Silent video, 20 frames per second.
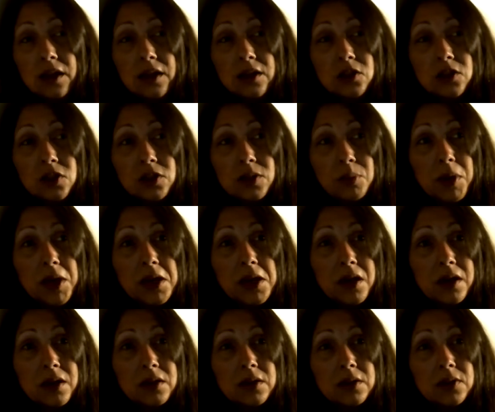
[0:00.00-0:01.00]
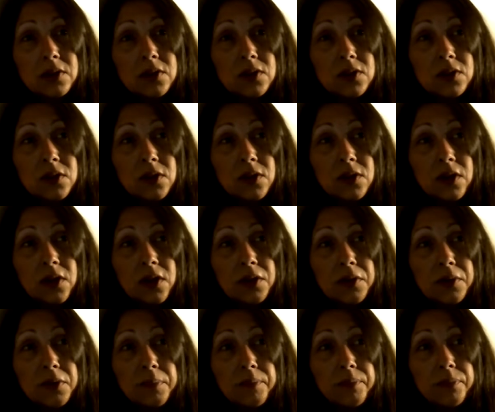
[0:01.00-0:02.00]
just because
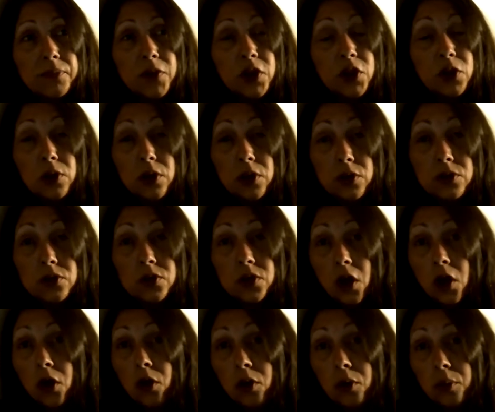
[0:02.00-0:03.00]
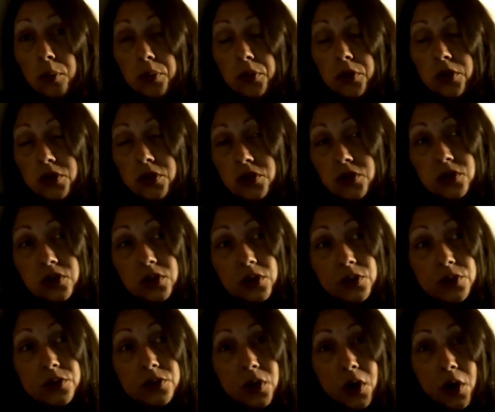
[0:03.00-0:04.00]
you lose hope, you just
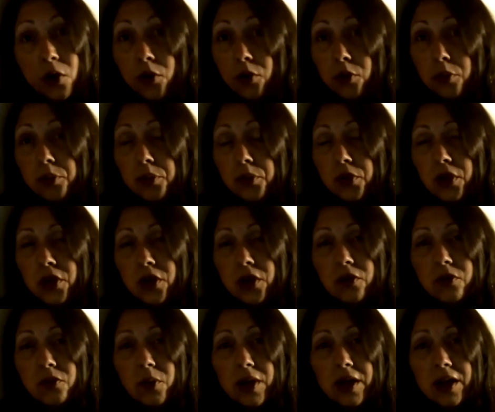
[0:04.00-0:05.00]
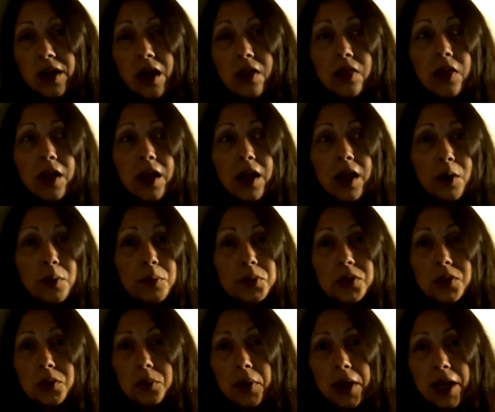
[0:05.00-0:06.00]
lose hope, when nothing
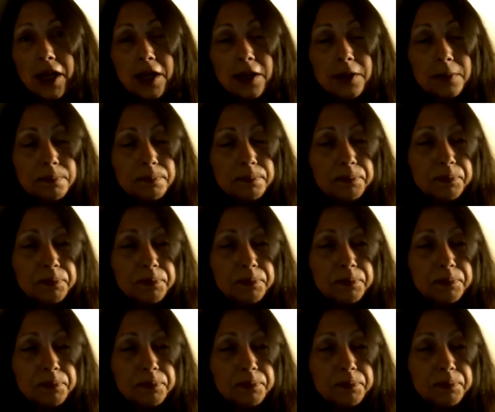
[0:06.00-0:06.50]
helps the pain.